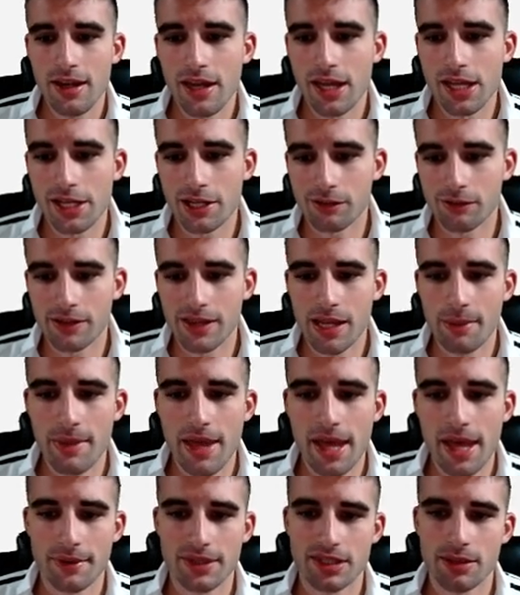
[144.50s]
and you can run that
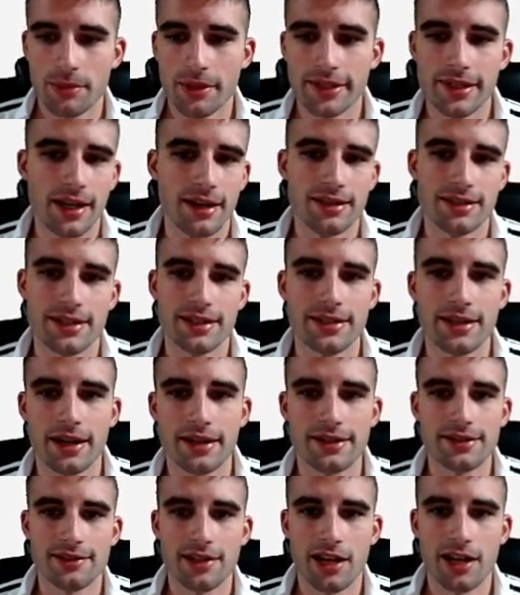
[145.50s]
back with some of the Tennessee
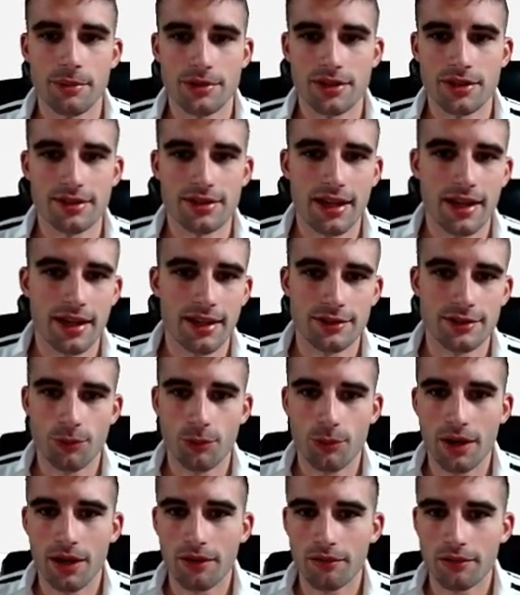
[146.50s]
Titans options as
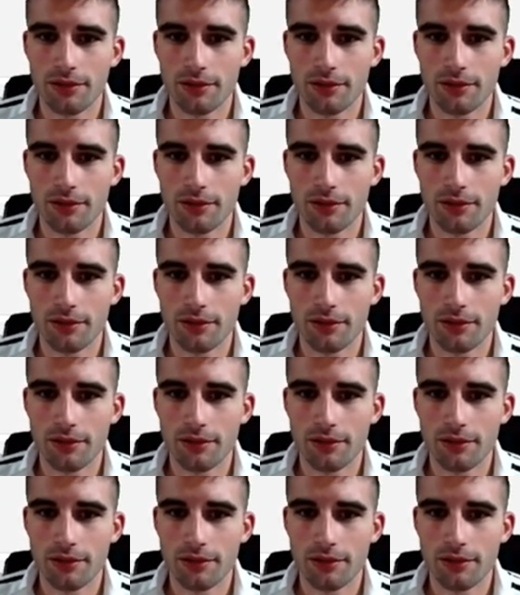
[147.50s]
well.